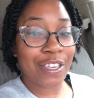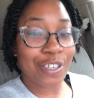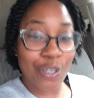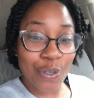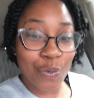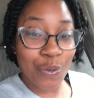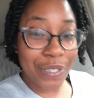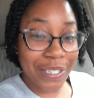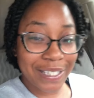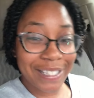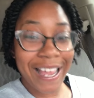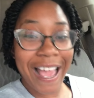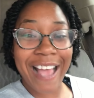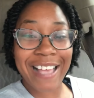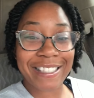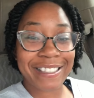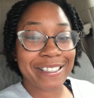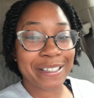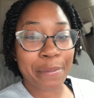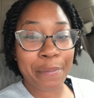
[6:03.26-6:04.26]
you was
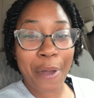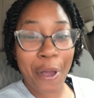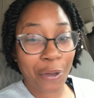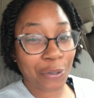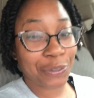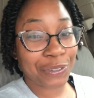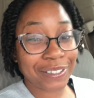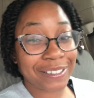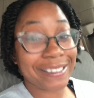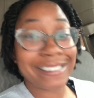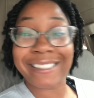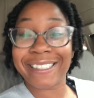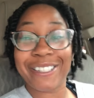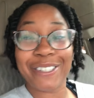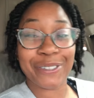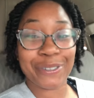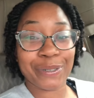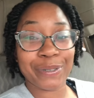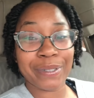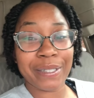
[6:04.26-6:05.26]
not supposed to
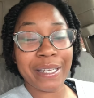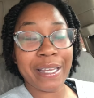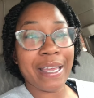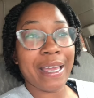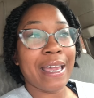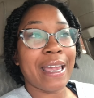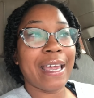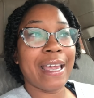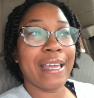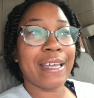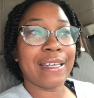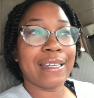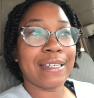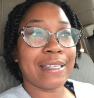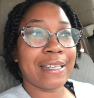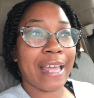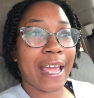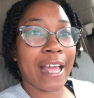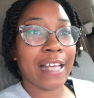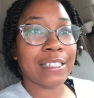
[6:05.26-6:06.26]
do and
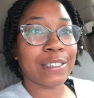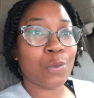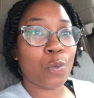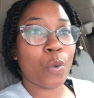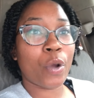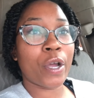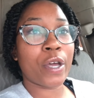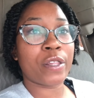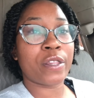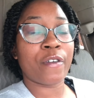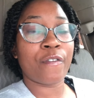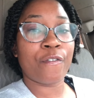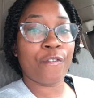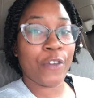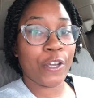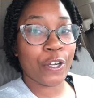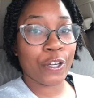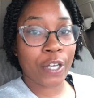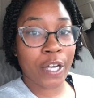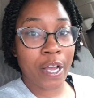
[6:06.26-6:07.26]
that's where the
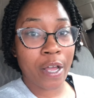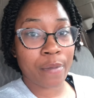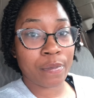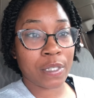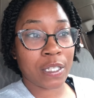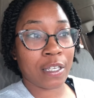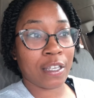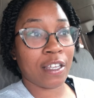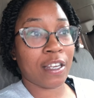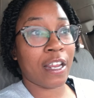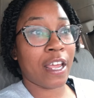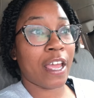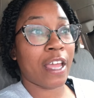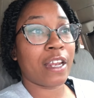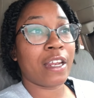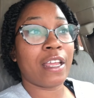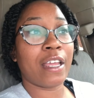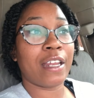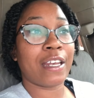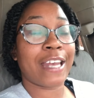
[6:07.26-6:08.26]
fear comes in at
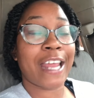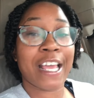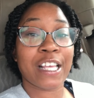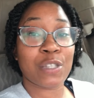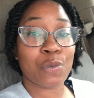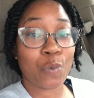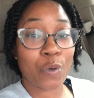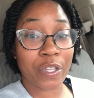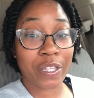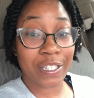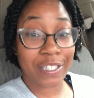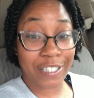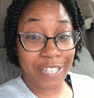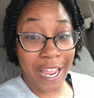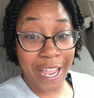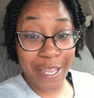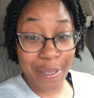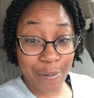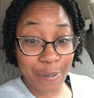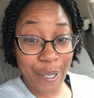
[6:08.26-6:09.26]
and that's where the
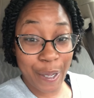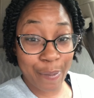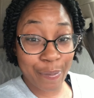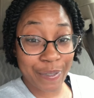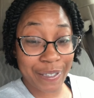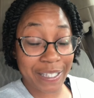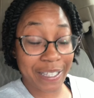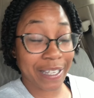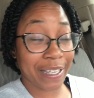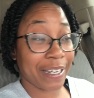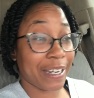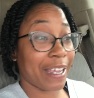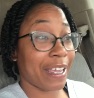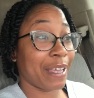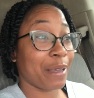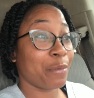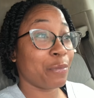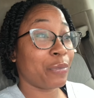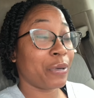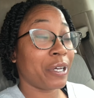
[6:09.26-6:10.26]
shame comes in at
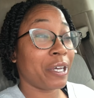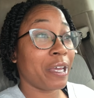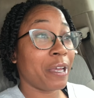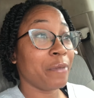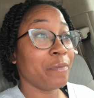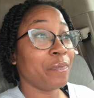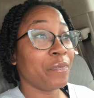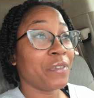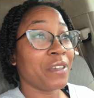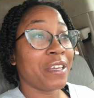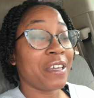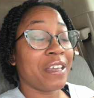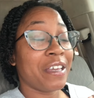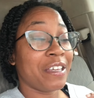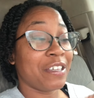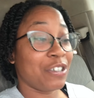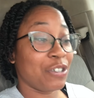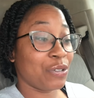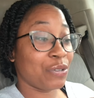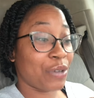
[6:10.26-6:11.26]
but
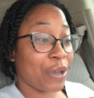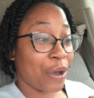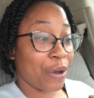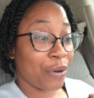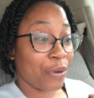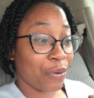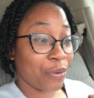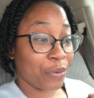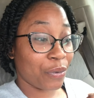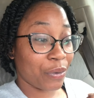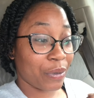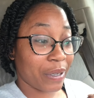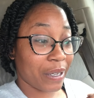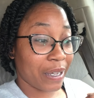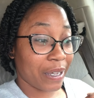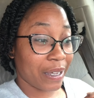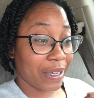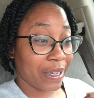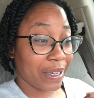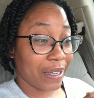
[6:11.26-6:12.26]
you know
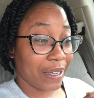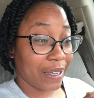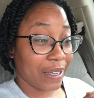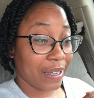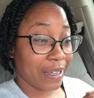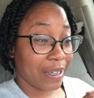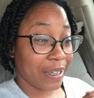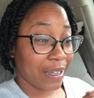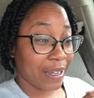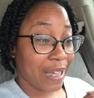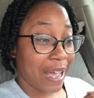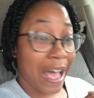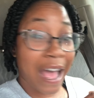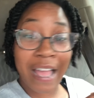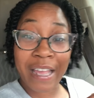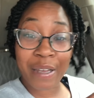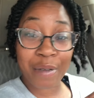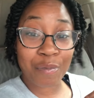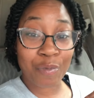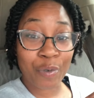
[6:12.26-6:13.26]
i
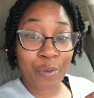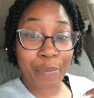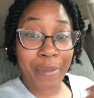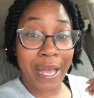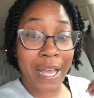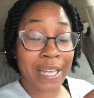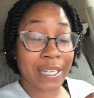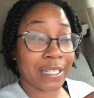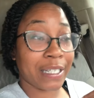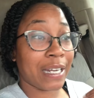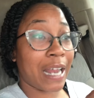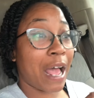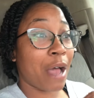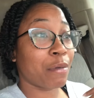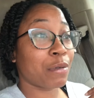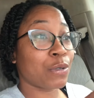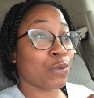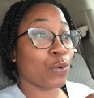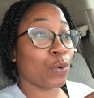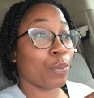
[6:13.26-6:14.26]
am reminded i
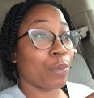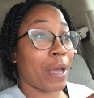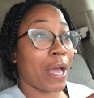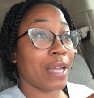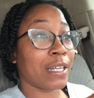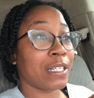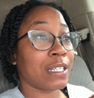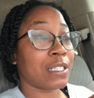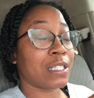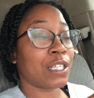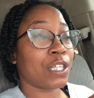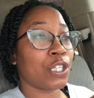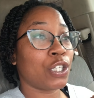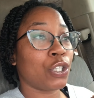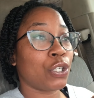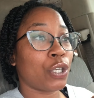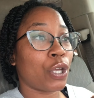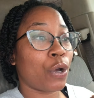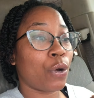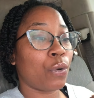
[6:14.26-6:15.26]
was reminded to
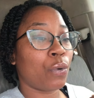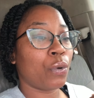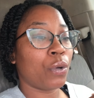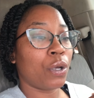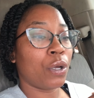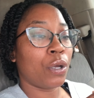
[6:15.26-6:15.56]
you know